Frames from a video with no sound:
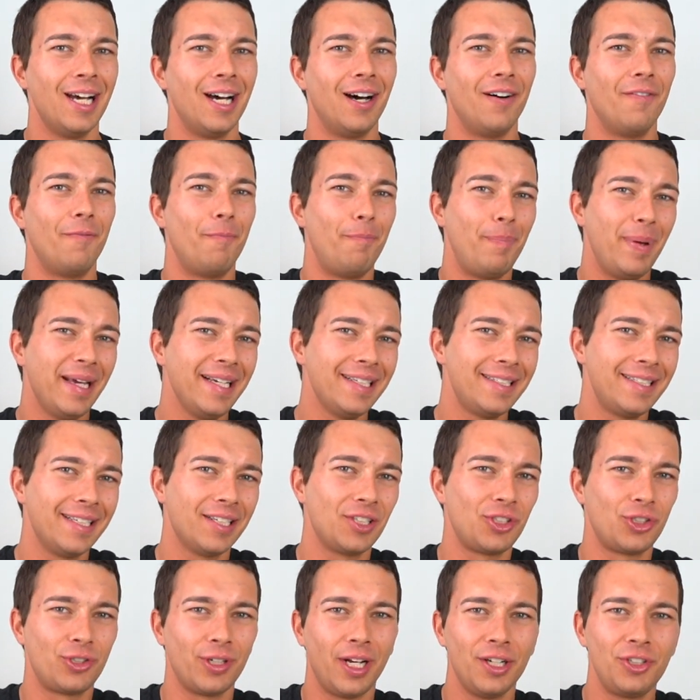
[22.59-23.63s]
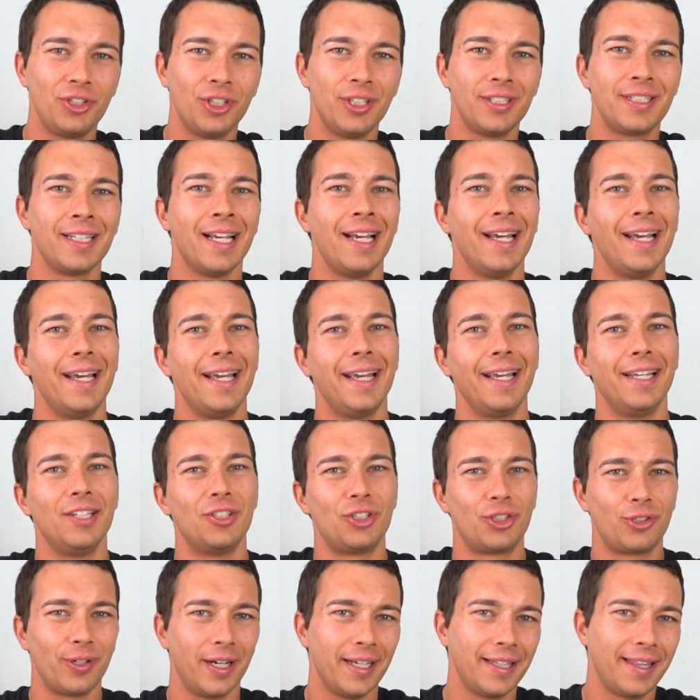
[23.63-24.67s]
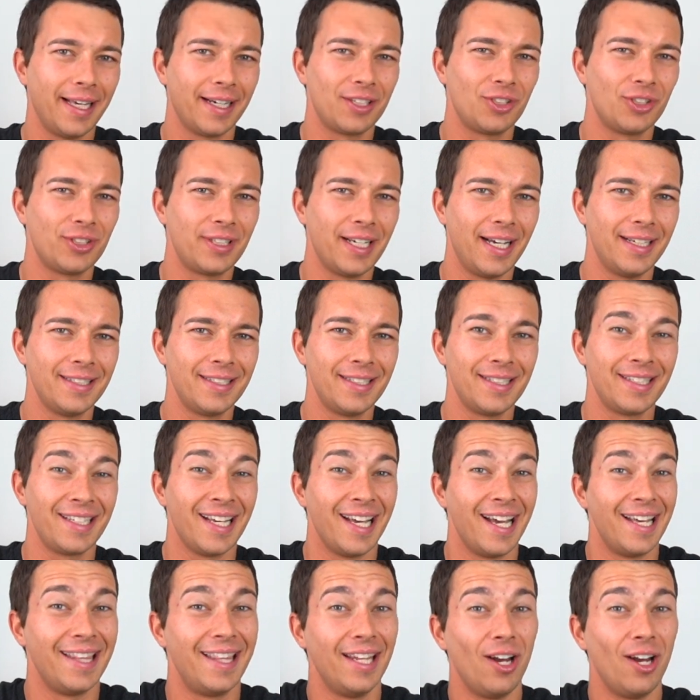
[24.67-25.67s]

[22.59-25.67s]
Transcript: of basic stretches, and strength exercises